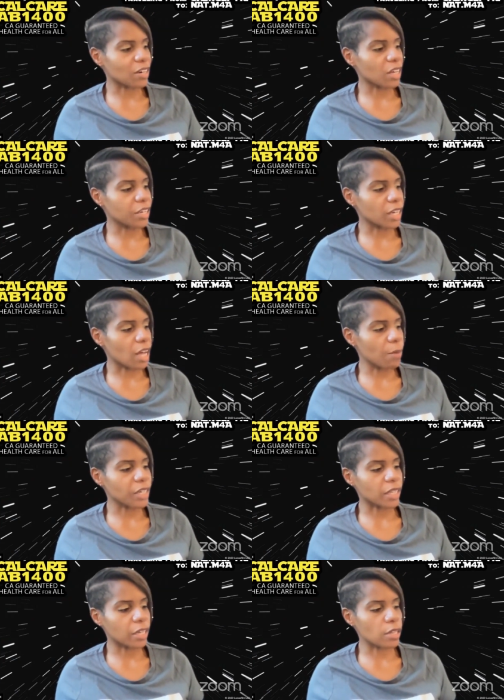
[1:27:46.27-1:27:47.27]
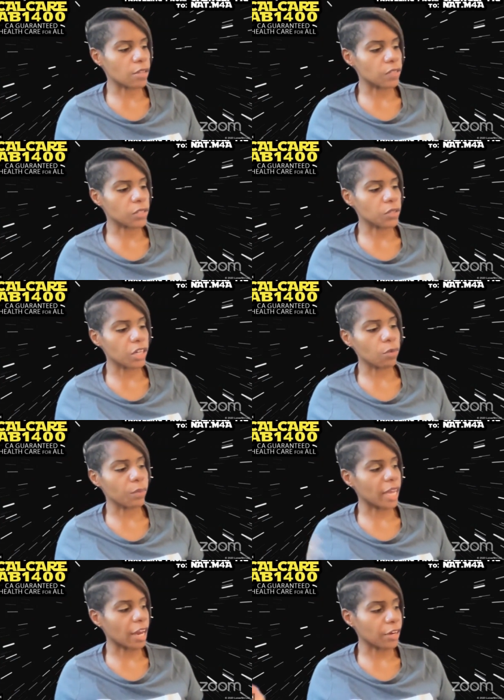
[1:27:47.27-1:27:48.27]
unencumbered at the end of the fiscal year will
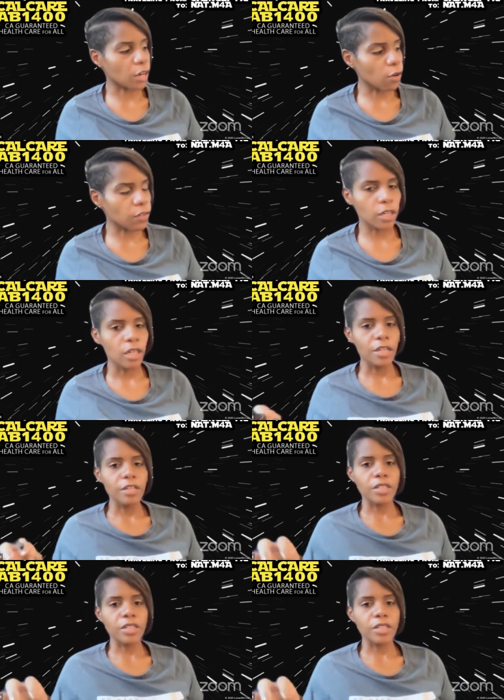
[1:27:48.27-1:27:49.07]
be carried over.